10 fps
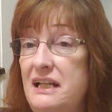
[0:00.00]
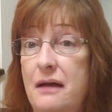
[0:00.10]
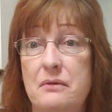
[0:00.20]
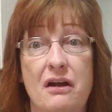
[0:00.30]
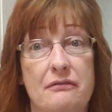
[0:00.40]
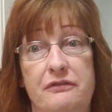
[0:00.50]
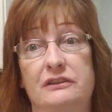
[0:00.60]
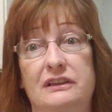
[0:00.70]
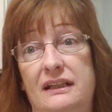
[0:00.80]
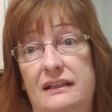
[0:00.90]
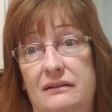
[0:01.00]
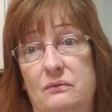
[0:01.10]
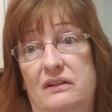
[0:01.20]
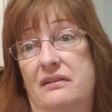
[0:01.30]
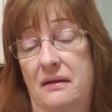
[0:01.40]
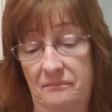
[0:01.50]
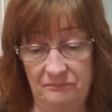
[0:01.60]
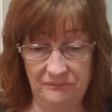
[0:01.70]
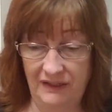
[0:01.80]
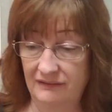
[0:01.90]
I'm not affiliated with
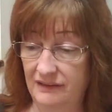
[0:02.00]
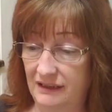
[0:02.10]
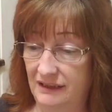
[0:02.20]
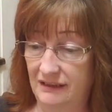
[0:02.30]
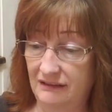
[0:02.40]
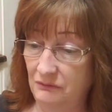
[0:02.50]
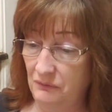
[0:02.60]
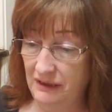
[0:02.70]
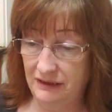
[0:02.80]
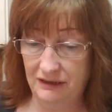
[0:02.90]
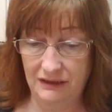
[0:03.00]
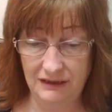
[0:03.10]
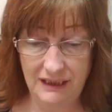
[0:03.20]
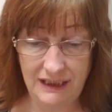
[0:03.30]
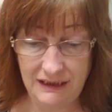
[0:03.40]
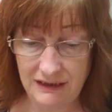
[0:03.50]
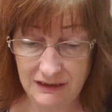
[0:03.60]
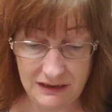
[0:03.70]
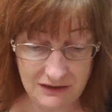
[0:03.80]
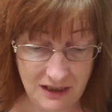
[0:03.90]
with
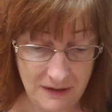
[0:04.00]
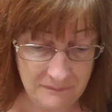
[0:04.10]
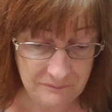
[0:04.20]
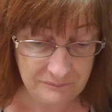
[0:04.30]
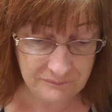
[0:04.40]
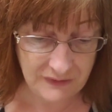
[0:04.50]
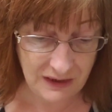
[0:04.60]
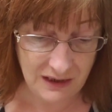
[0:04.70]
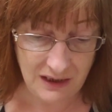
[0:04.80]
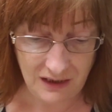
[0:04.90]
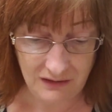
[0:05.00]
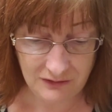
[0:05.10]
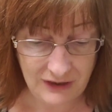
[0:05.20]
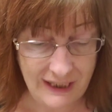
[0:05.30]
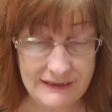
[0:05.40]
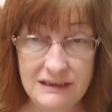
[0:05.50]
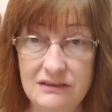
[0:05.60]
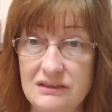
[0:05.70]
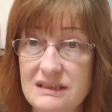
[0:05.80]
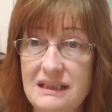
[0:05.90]
Canadian uh, candy,
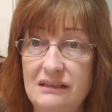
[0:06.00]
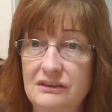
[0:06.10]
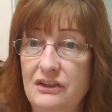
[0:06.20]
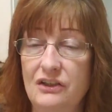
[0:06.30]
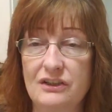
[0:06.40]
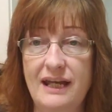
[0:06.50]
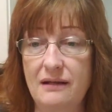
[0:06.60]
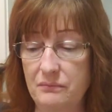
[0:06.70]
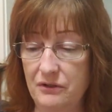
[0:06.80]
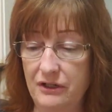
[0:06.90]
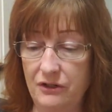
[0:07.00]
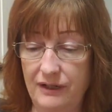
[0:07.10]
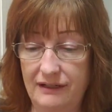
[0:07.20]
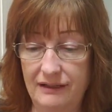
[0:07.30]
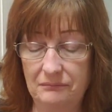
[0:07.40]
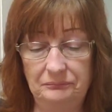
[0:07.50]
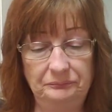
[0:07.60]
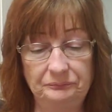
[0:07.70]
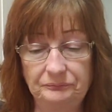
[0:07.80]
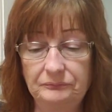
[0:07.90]
Nostalgia, or Cadbury or anything.
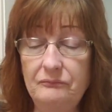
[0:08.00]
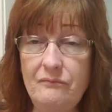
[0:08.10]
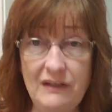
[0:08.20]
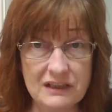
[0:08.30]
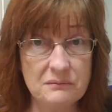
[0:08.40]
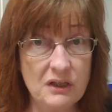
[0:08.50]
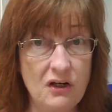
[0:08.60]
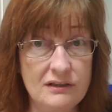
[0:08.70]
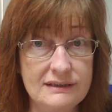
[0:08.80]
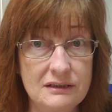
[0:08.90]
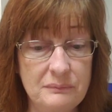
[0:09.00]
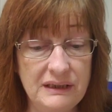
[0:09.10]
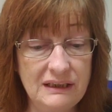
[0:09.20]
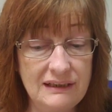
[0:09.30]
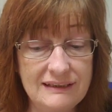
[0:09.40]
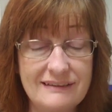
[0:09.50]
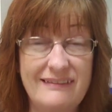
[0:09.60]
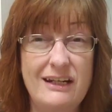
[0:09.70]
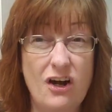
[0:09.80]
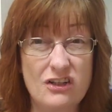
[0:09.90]
So my honest opinion is
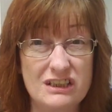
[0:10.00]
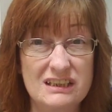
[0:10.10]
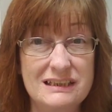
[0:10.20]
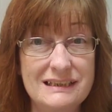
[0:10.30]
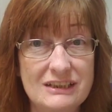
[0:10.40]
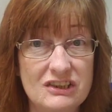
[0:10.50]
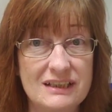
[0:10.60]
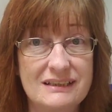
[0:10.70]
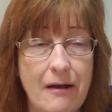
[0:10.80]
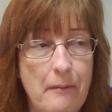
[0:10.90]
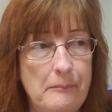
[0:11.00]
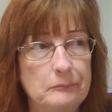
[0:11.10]
they are delicious.